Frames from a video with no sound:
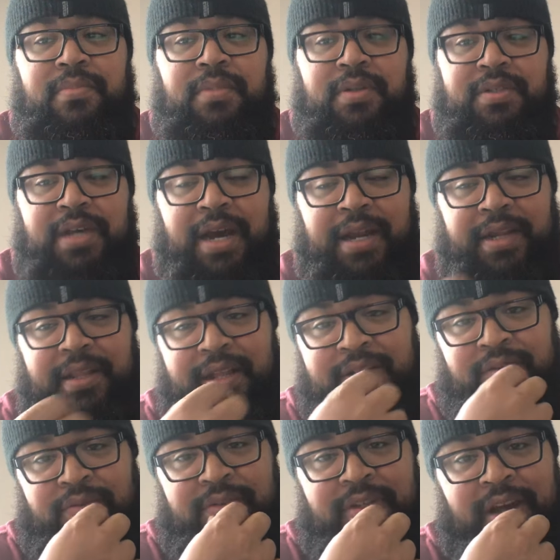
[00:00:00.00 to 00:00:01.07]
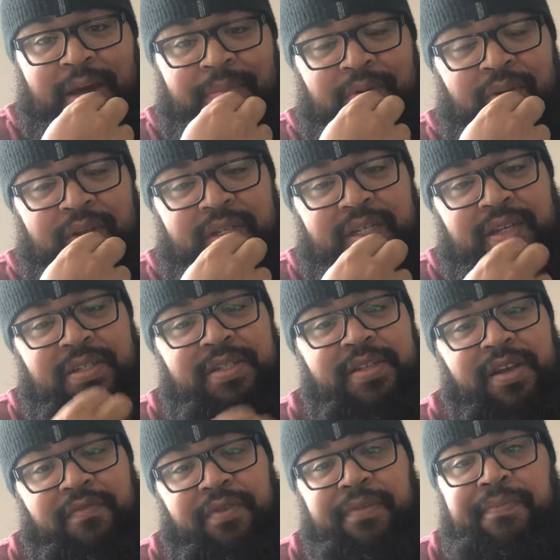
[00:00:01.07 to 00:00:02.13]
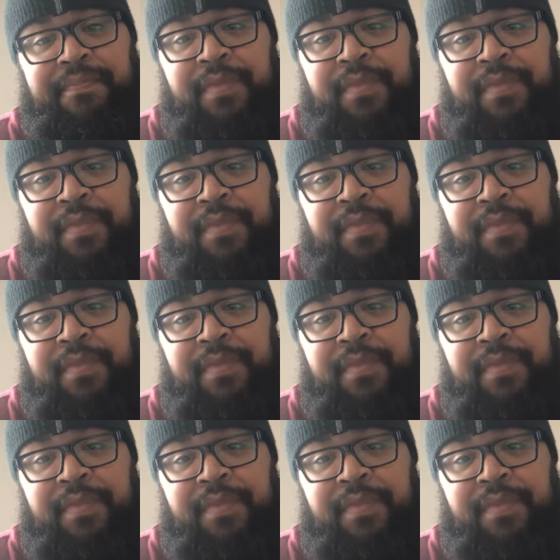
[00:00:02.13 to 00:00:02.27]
tonic that's on top, you can say 7.